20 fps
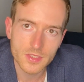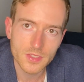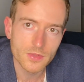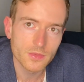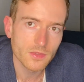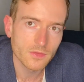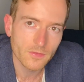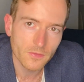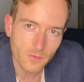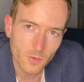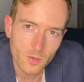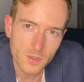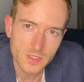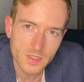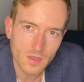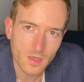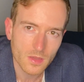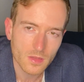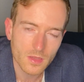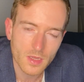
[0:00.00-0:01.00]
to enforce
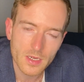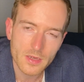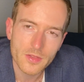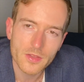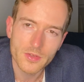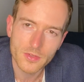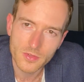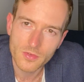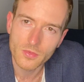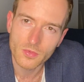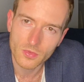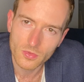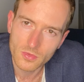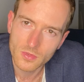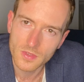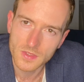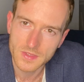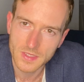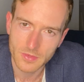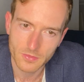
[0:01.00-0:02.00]
a lot of the new
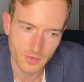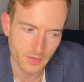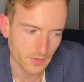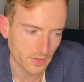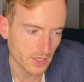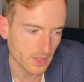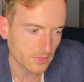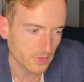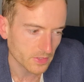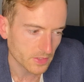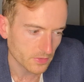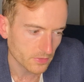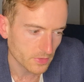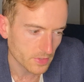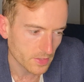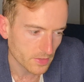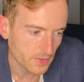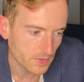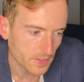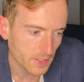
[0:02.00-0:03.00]
rules that we're grappling with.